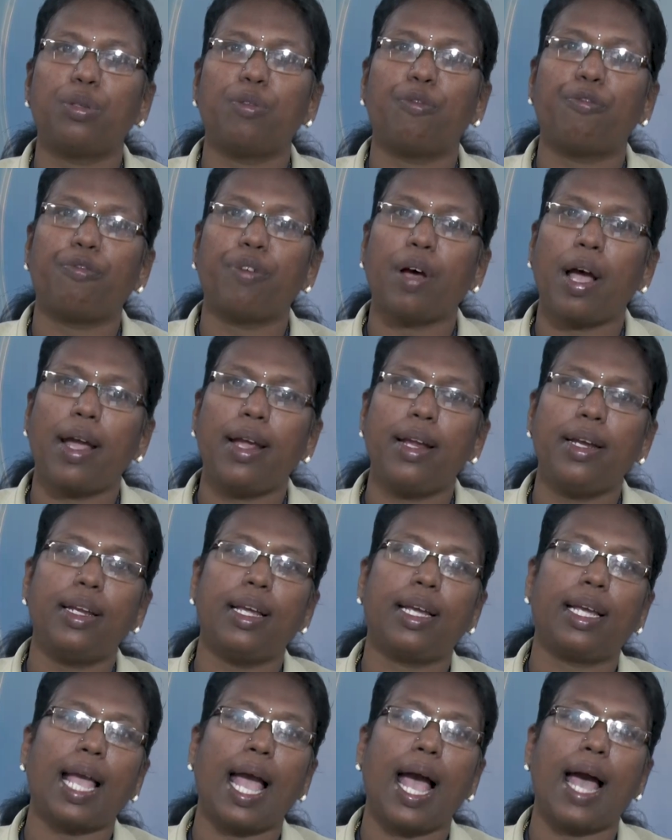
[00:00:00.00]
to find
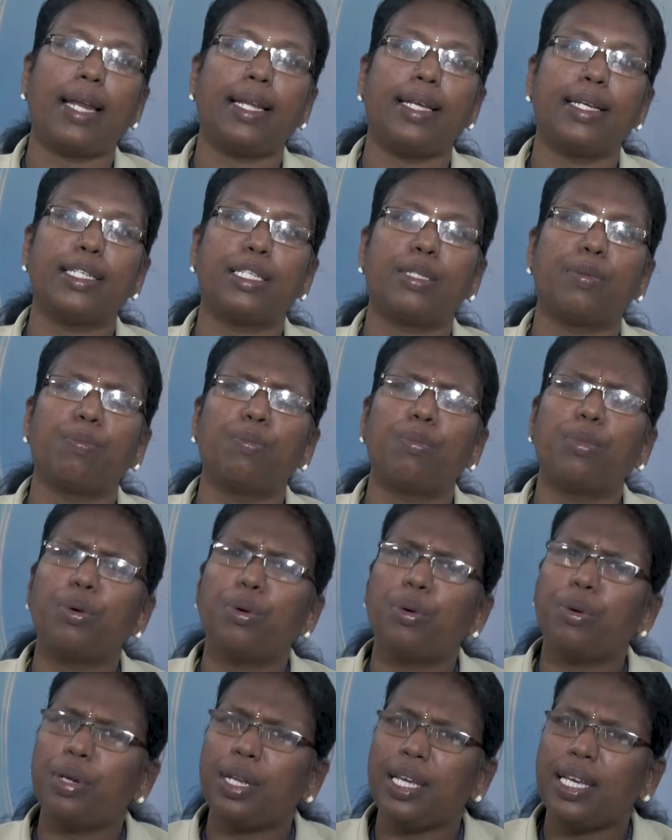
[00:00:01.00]
carriers
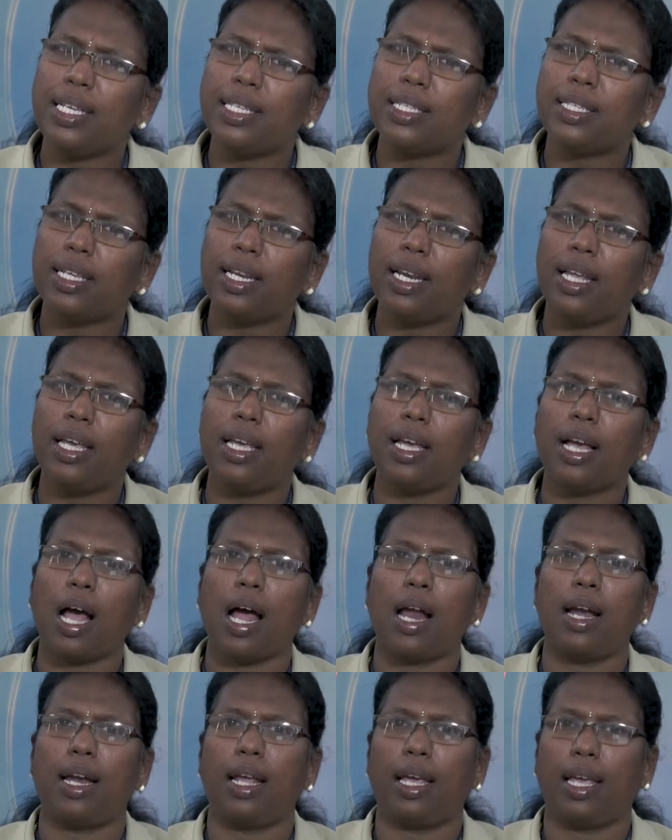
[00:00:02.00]
more easily
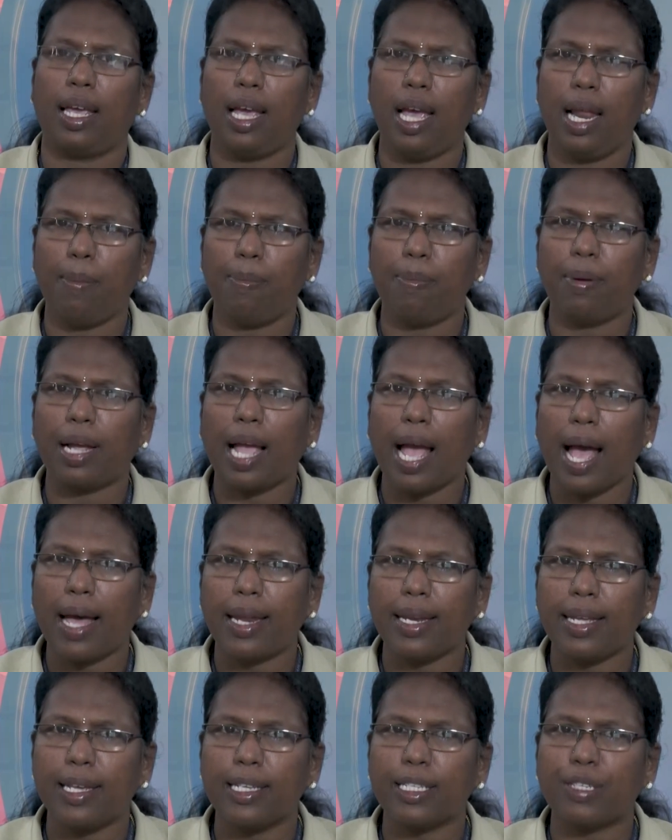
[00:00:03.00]
and help
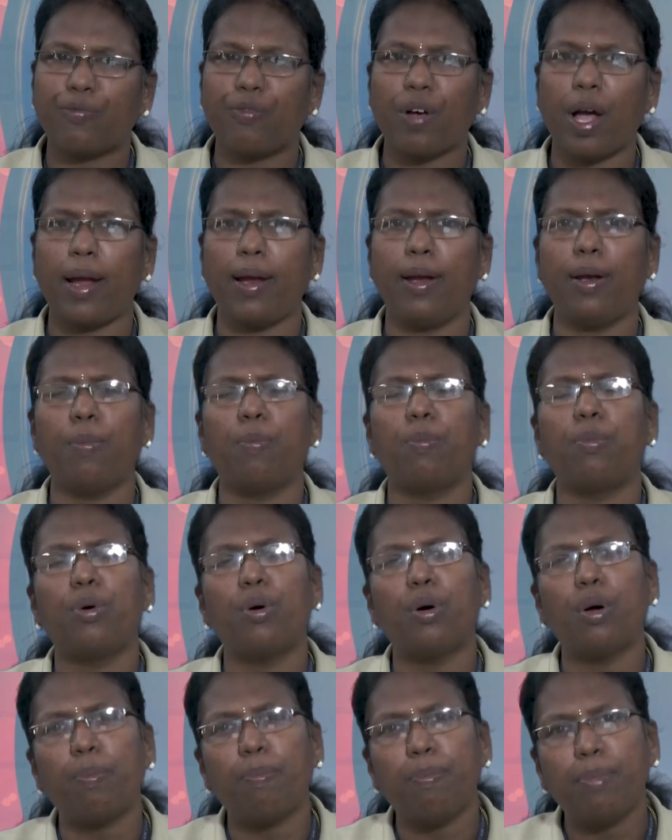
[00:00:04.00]
carriers find
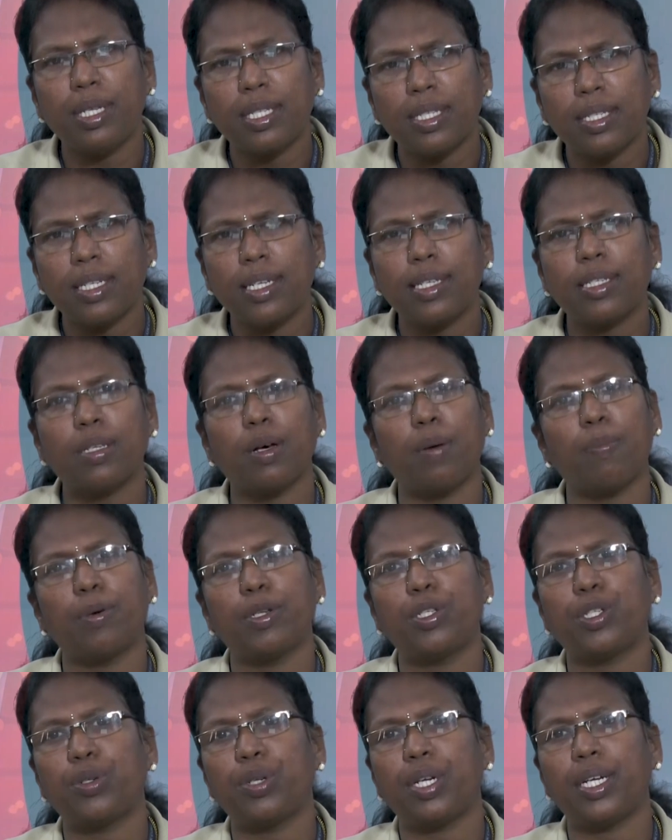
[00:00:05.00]
more business
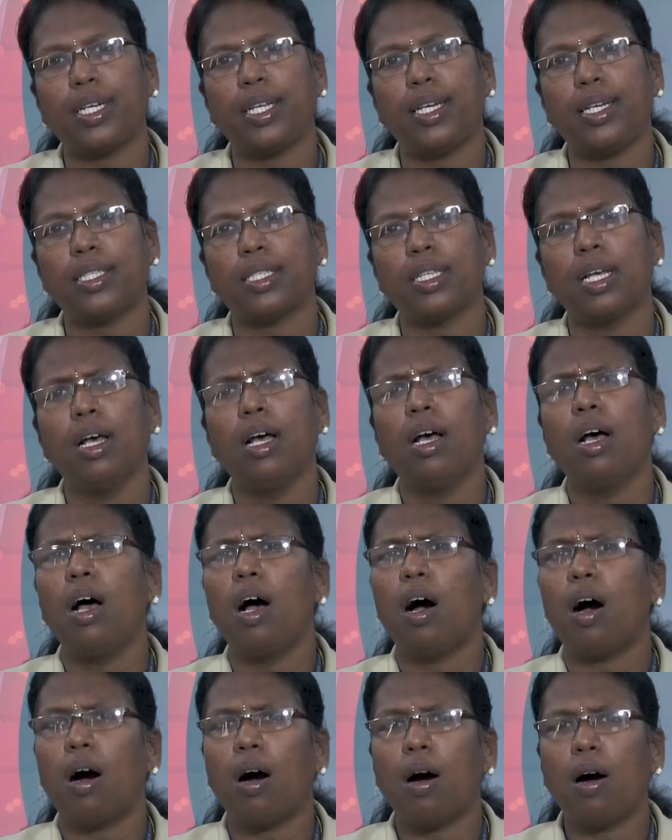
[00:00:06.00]
opportunities,
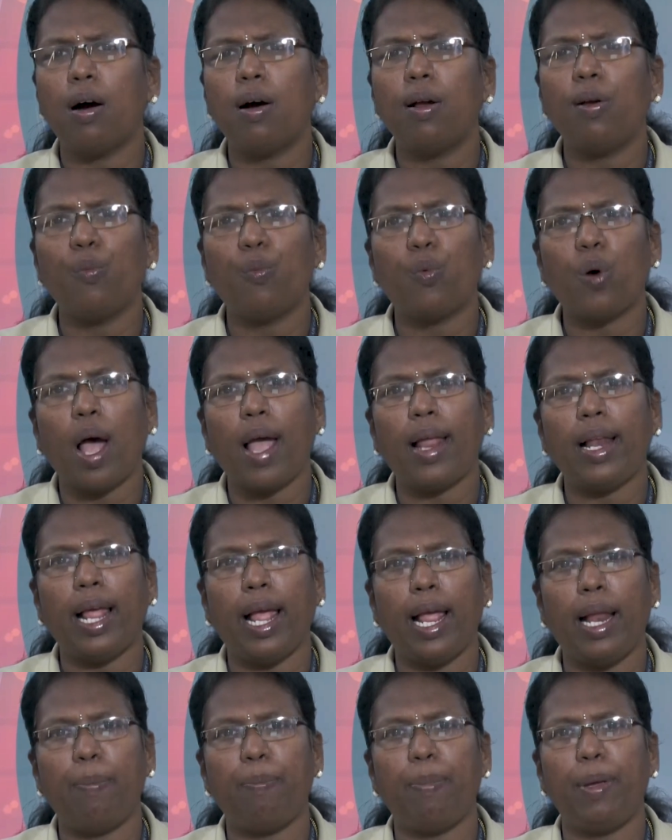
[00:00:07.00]
all while
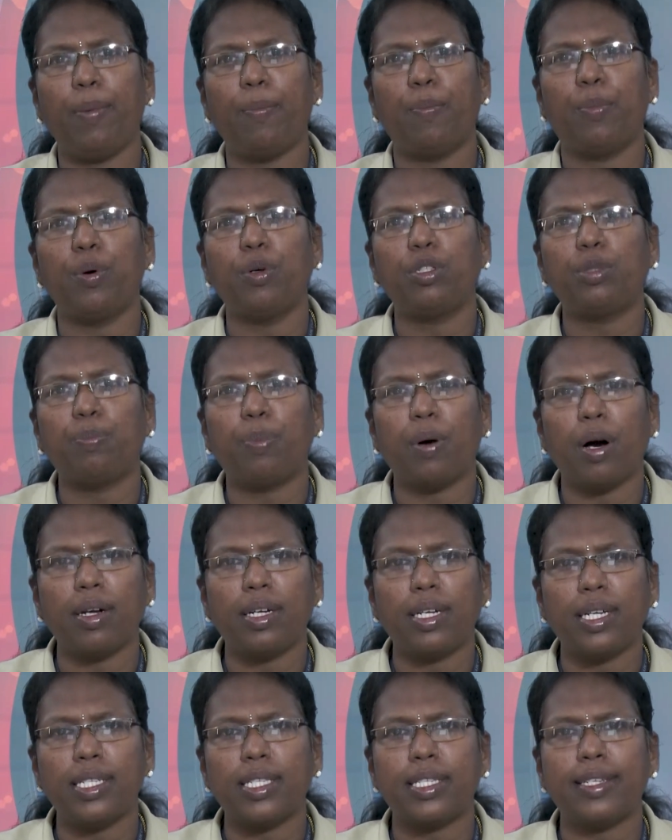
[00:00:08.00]
helping both
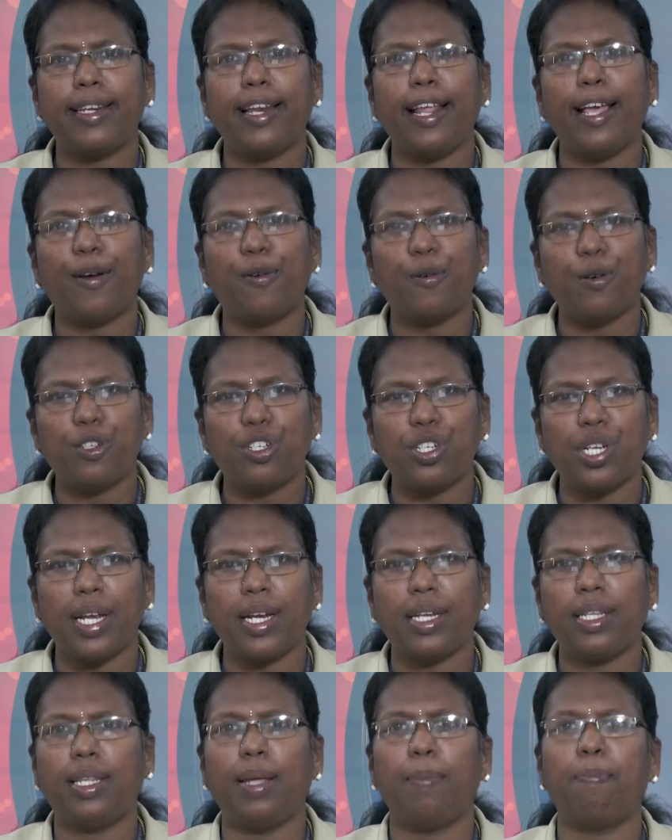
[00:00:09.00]
parties
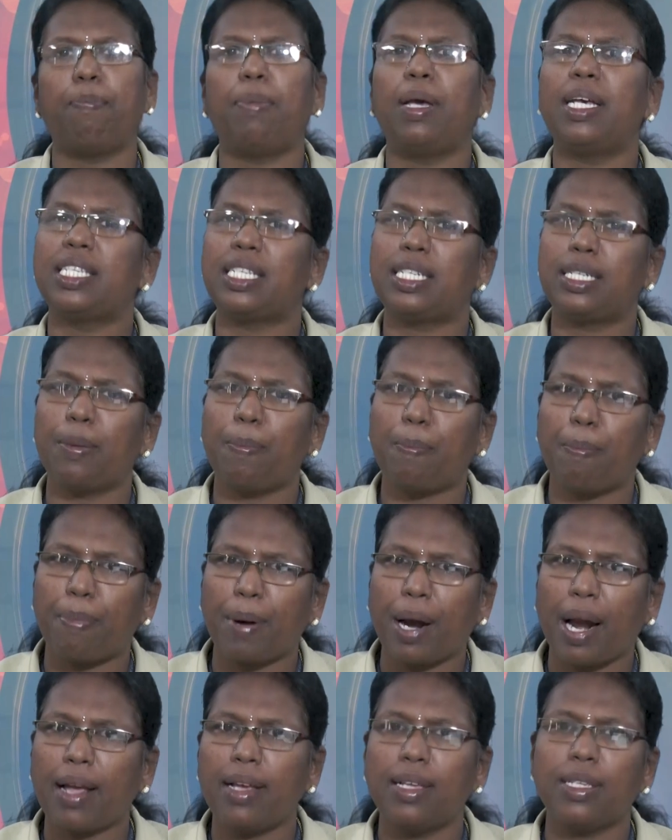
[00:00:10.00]
negotiate the best
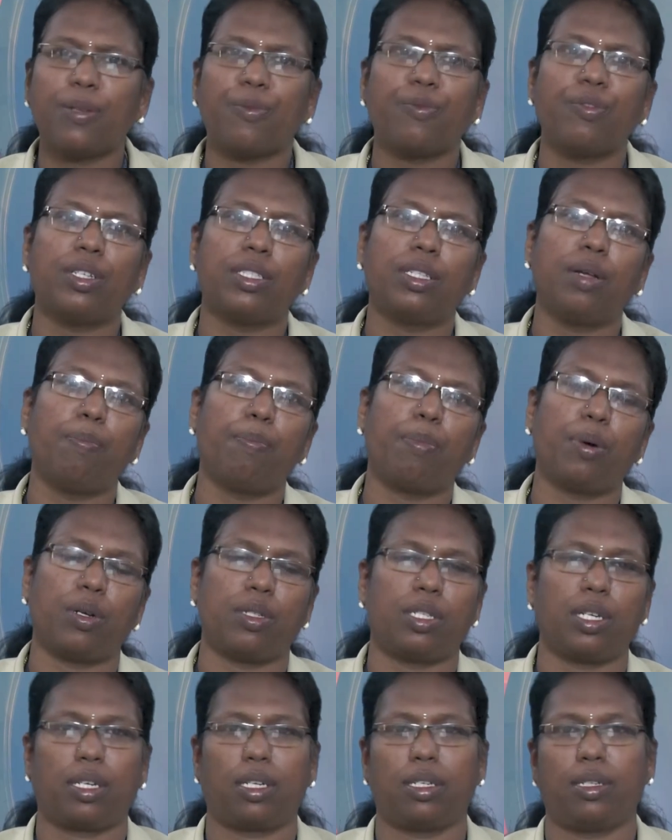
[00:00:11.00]
price for the
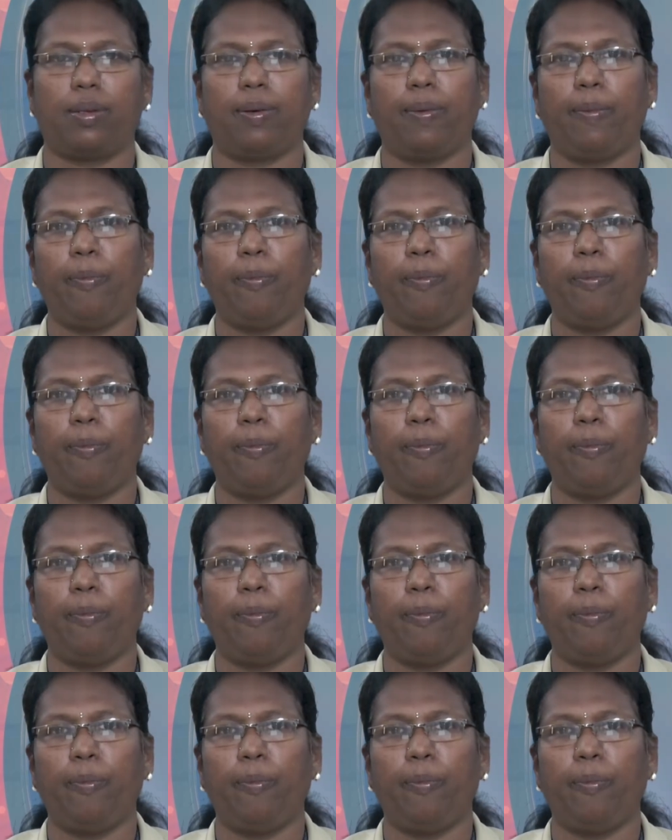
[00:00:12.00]
project.